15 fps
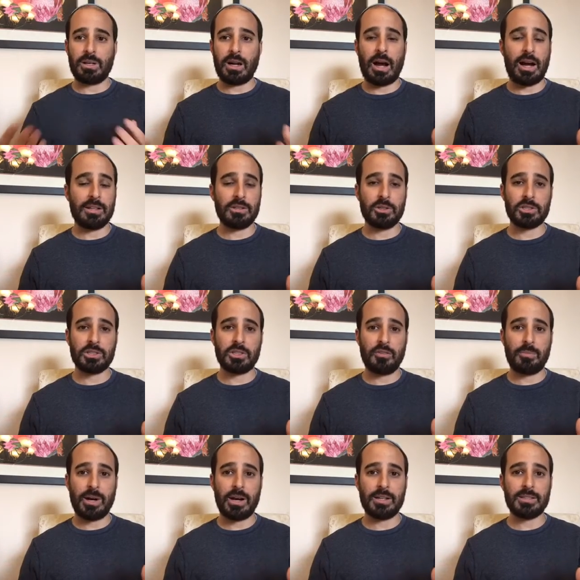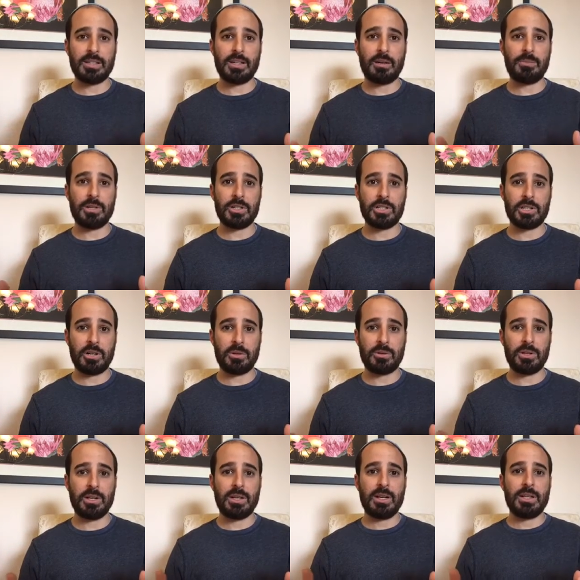high doses of biotin have been
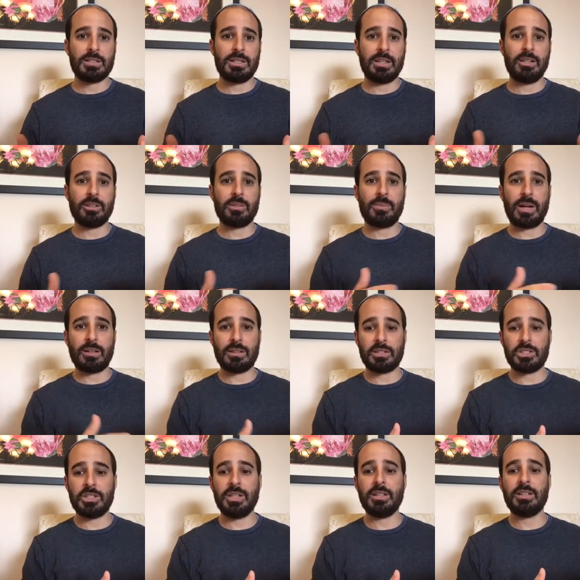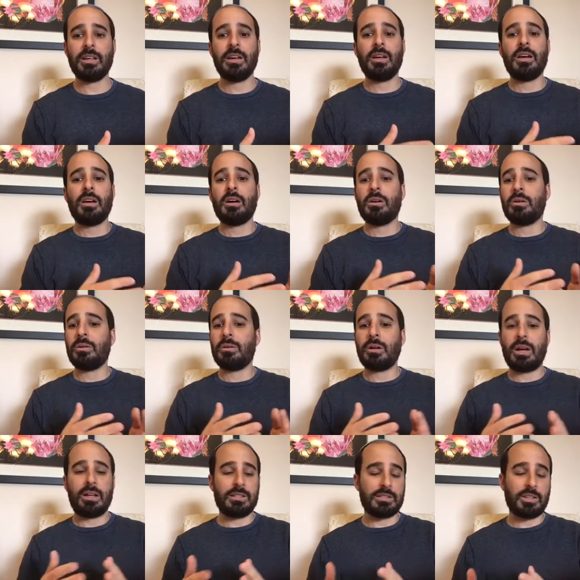shown to heal the myelin sheath,
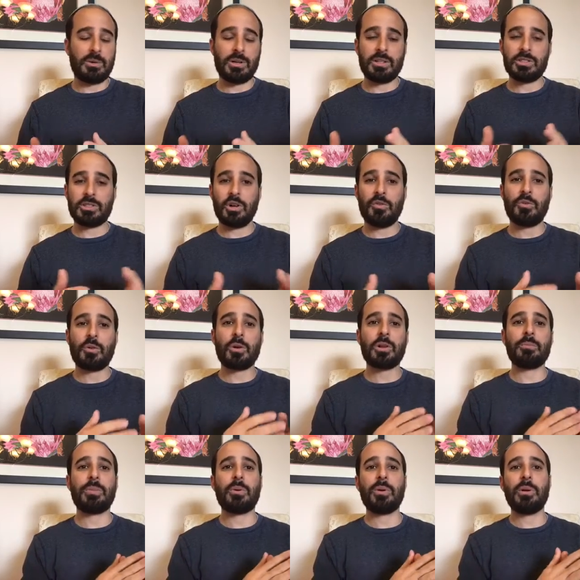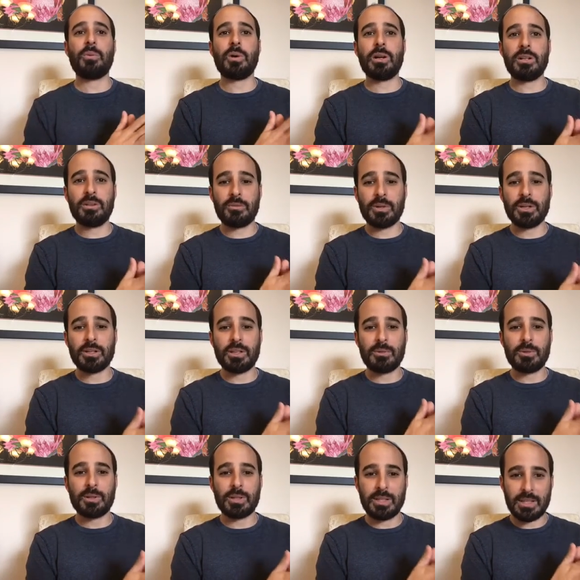and so on and so forth. But we want to
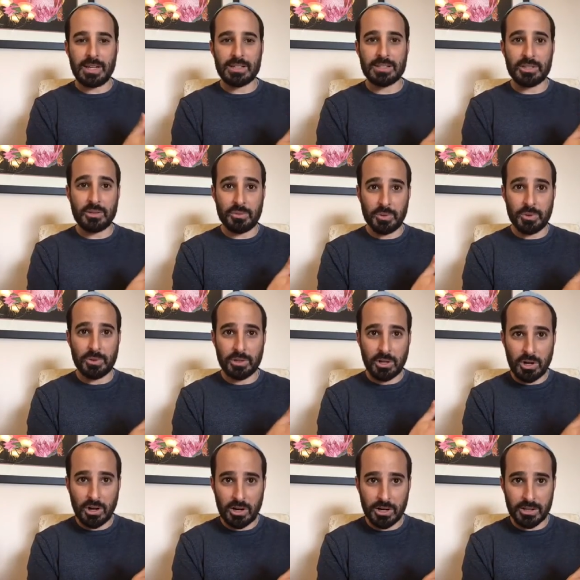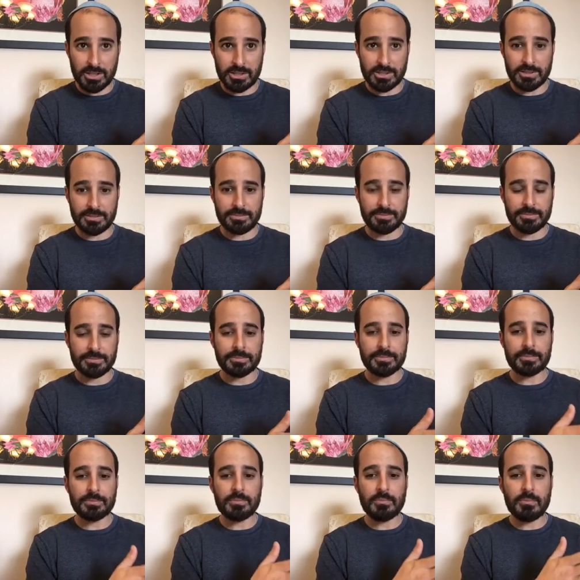really get to the root cause
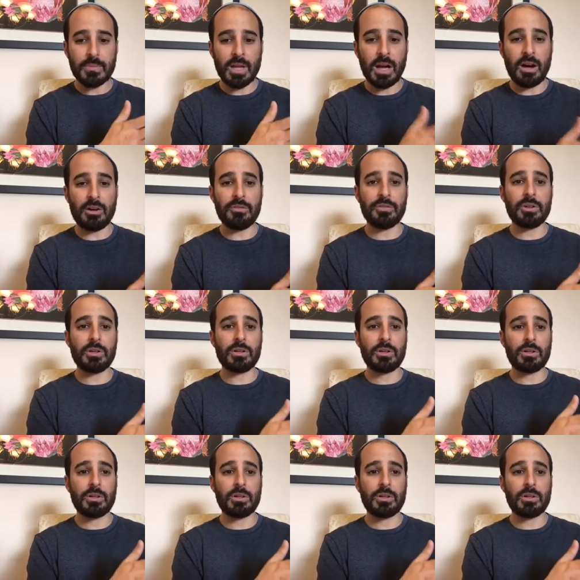of